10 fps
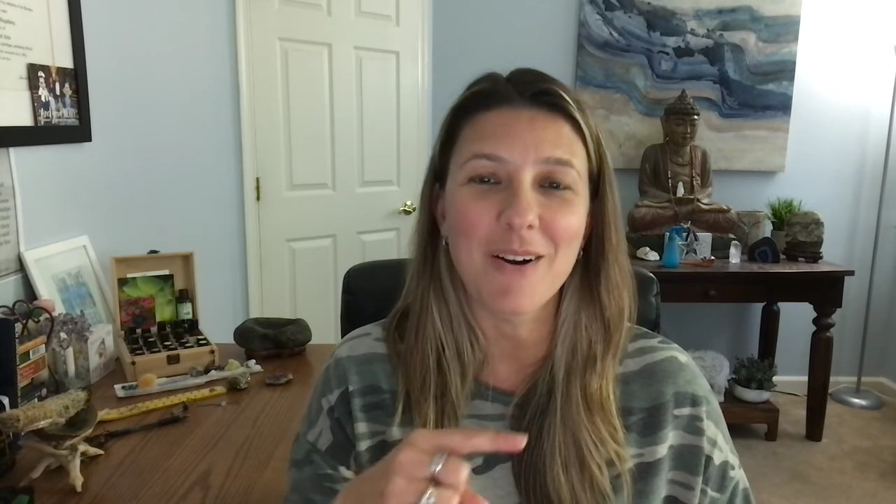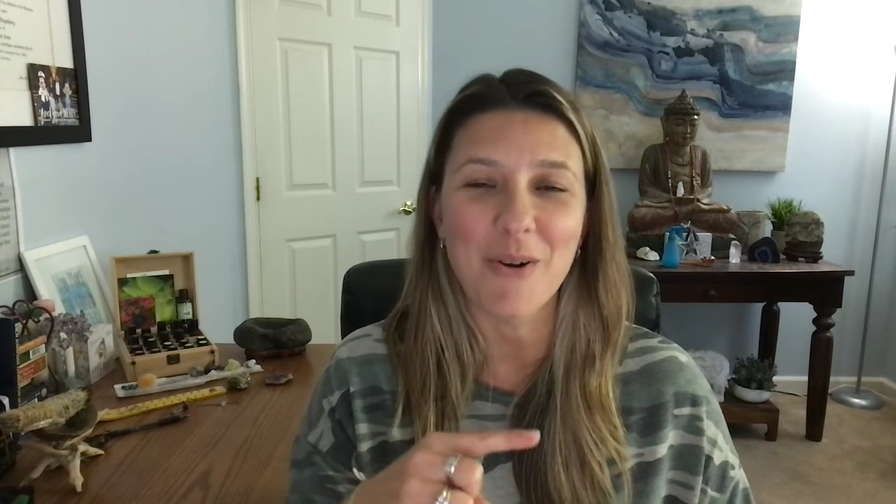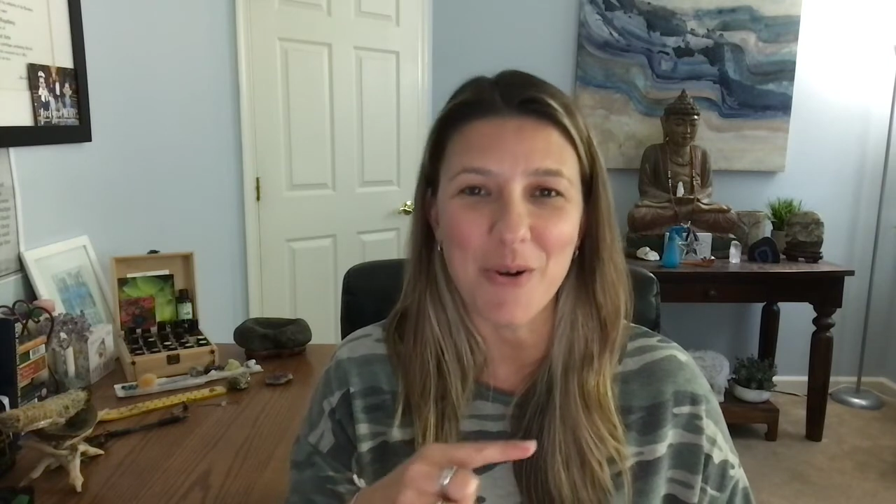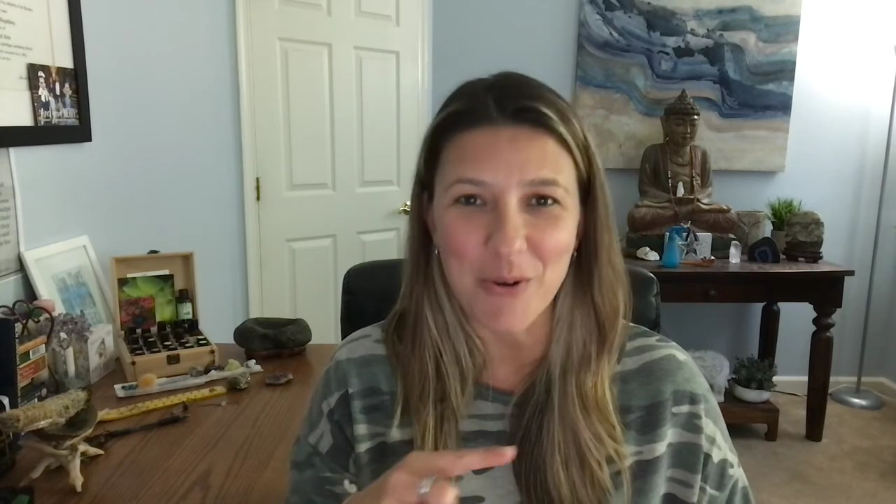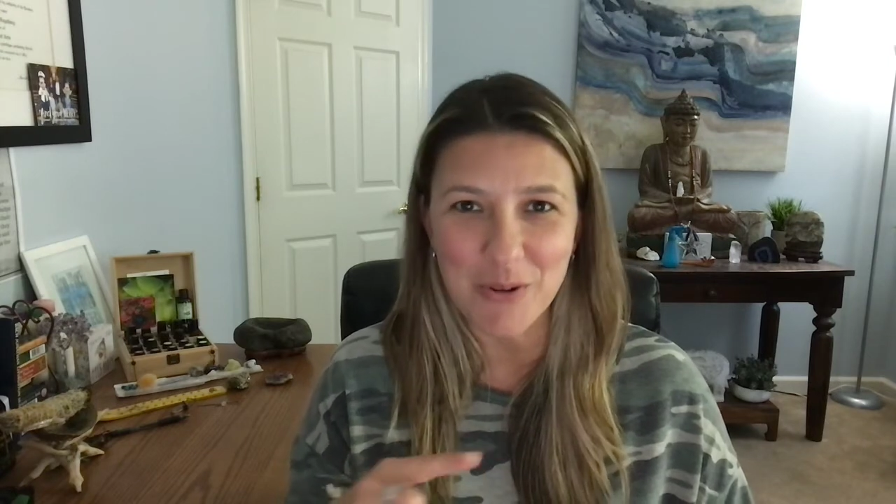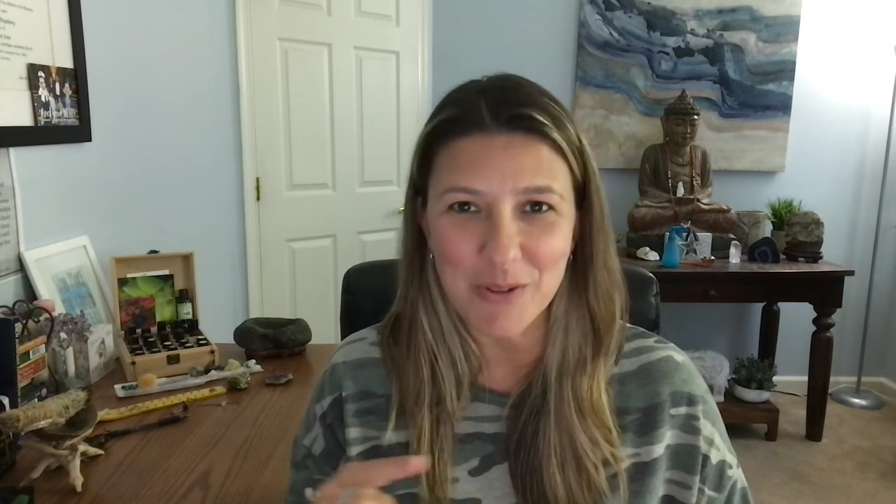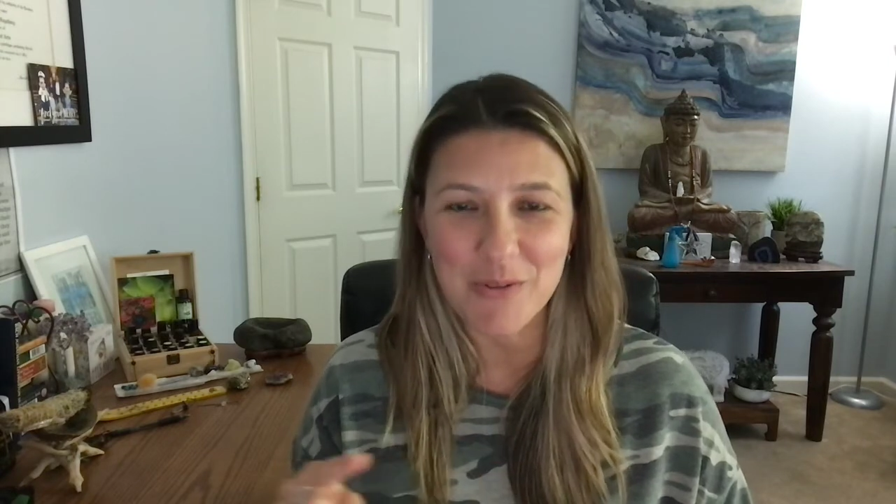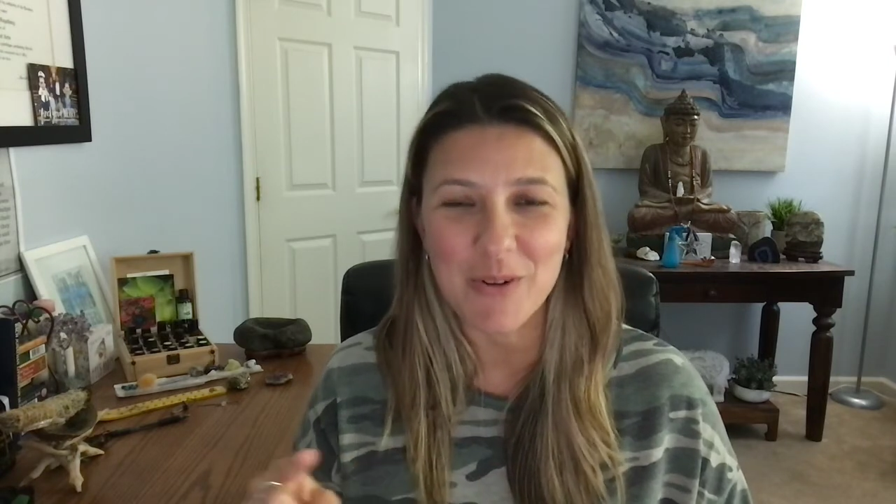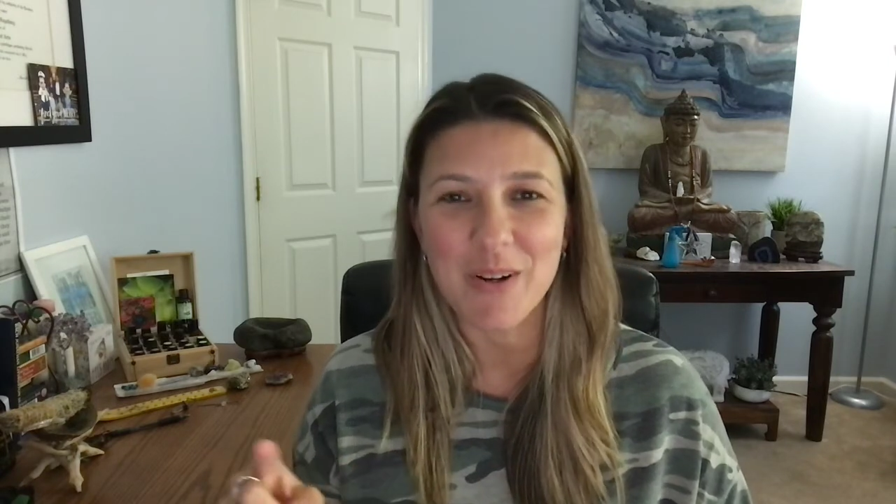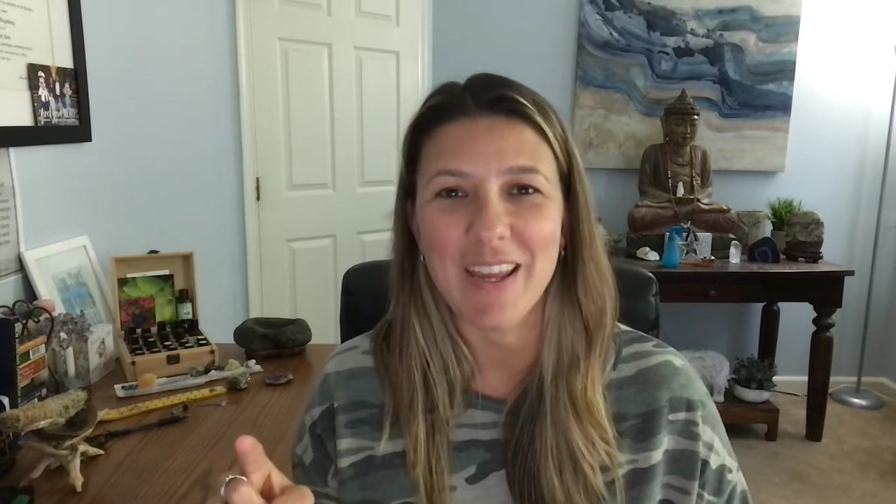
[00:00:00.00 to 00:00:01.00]
hold
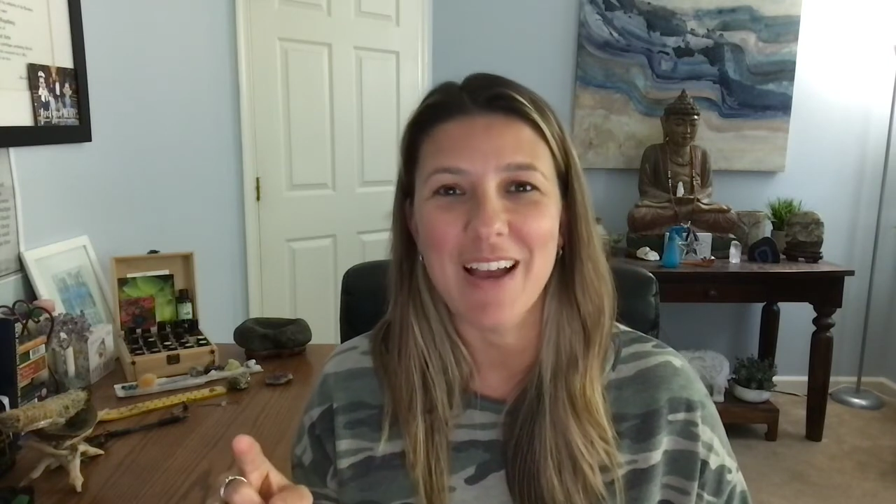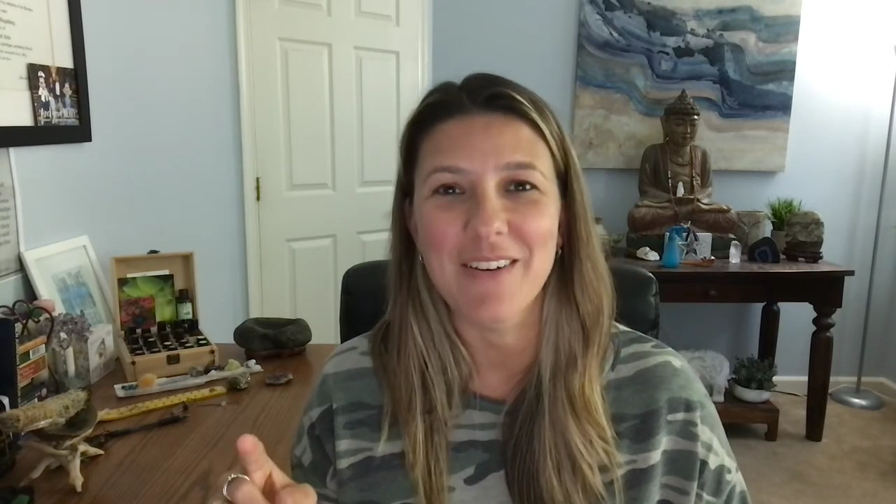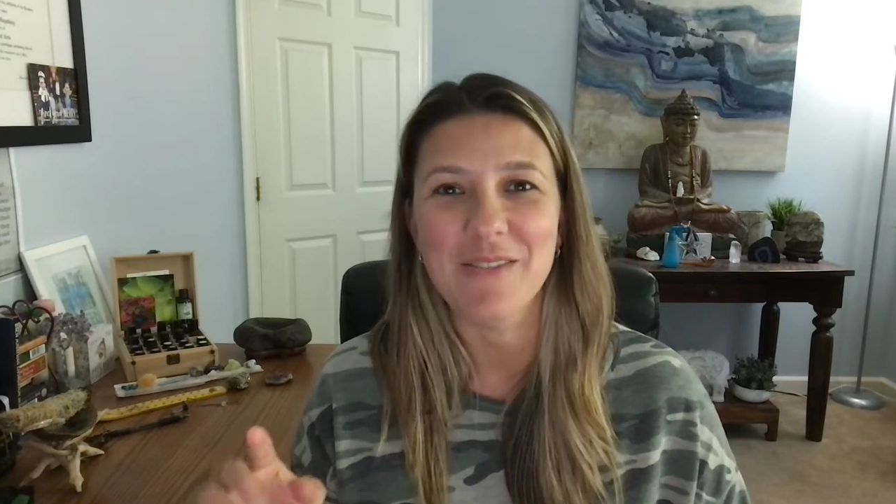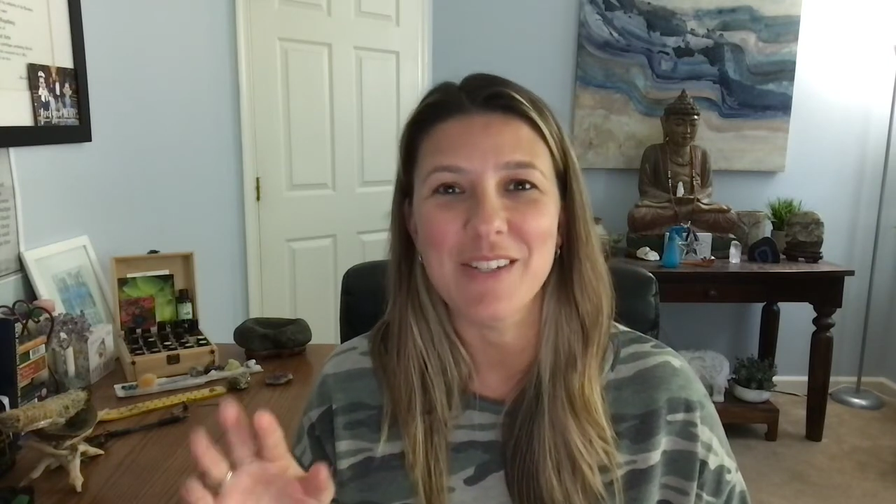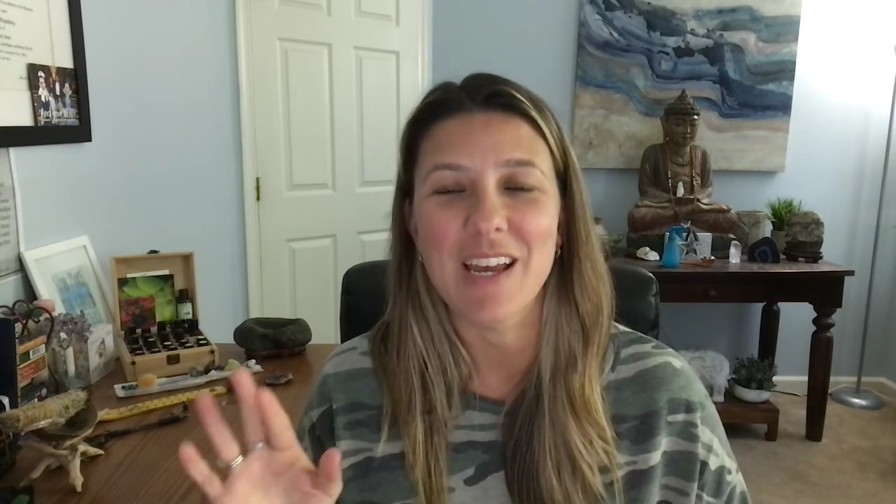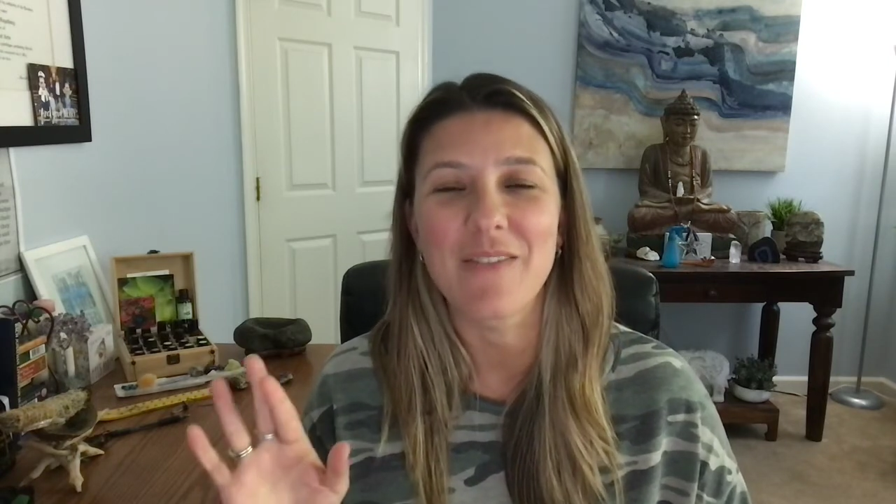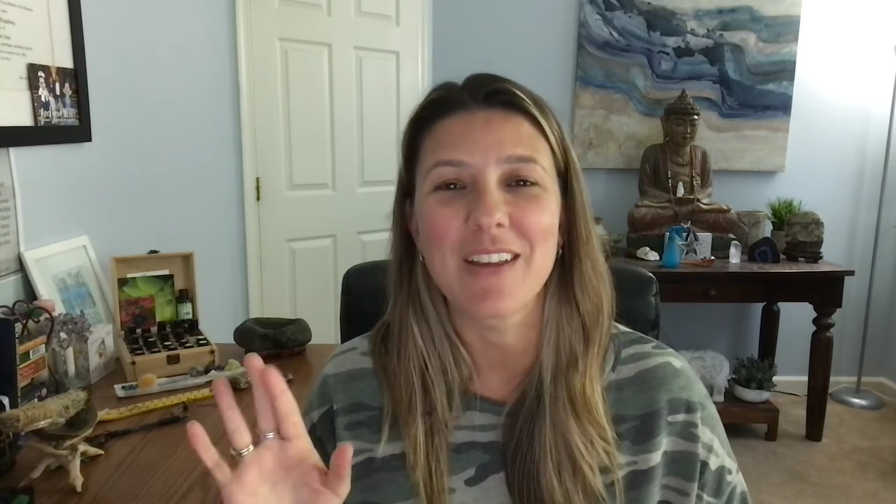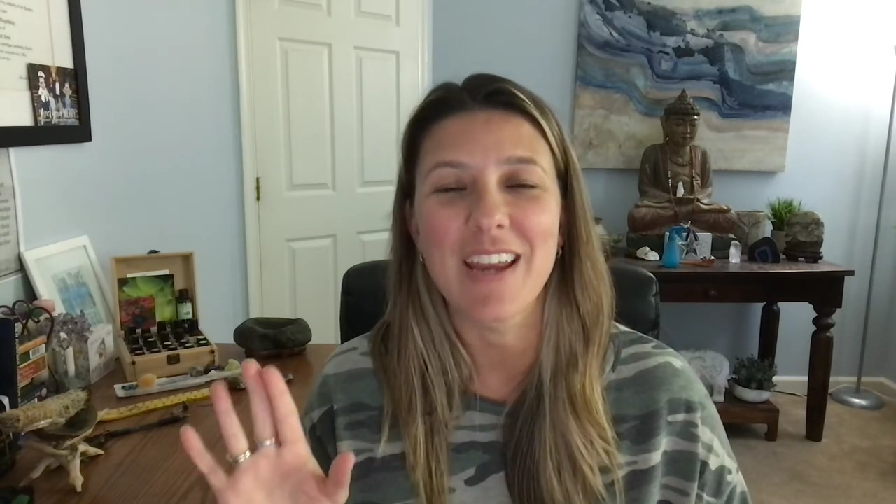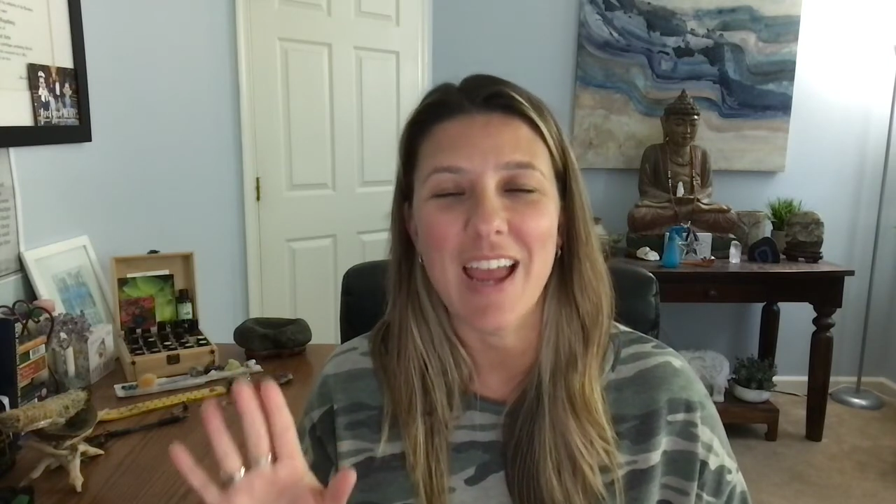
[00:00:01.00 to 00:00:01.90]
for a count of 7,